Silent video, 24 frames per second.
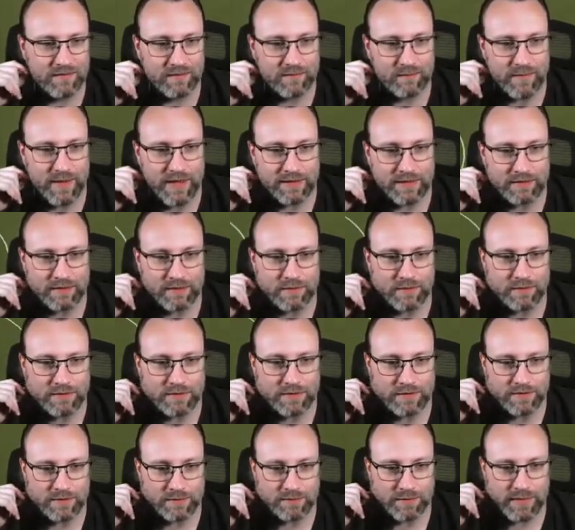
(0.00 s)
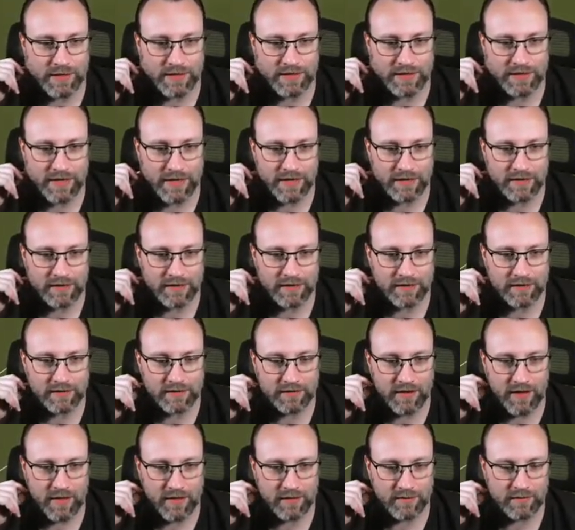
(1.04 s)
Magno's going to maintain it.
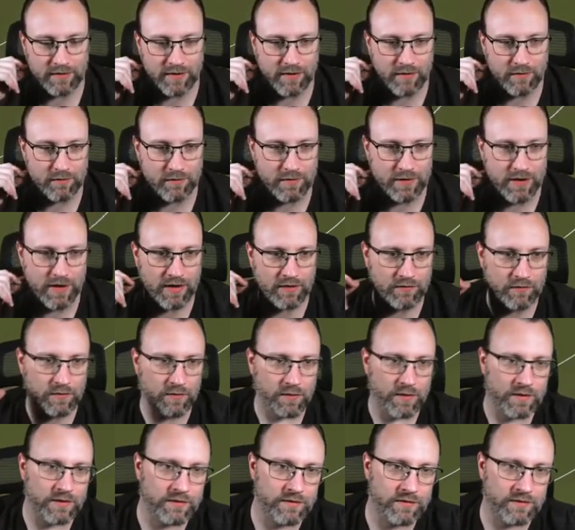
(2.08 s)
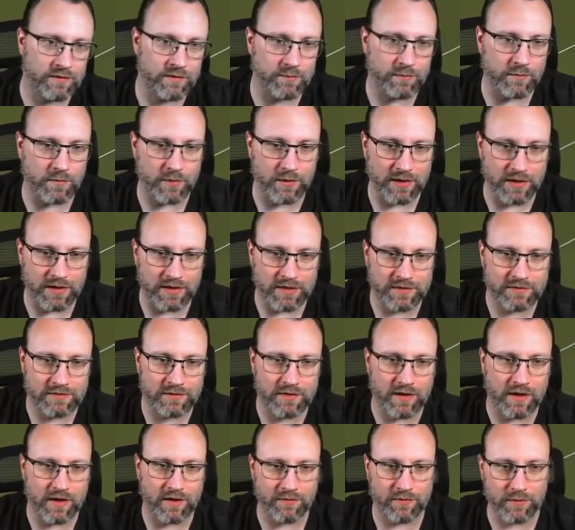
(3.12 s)
over to Alvarez, Marillas,
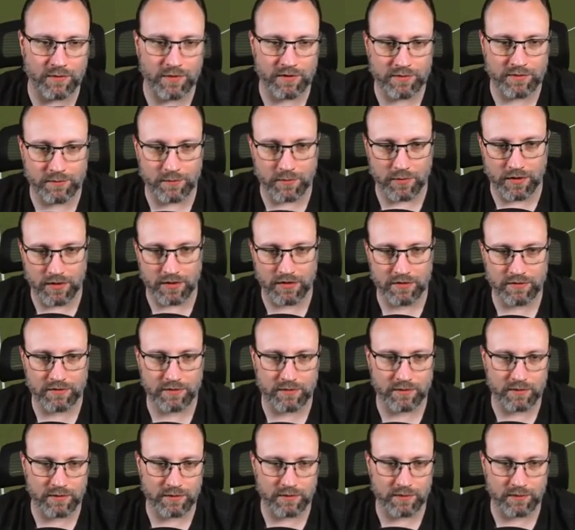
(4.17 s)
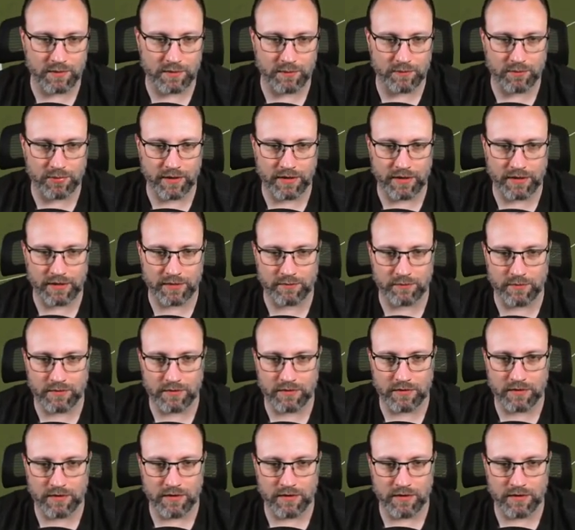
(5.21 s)
Alvarez, Marillas. They're going to be playing with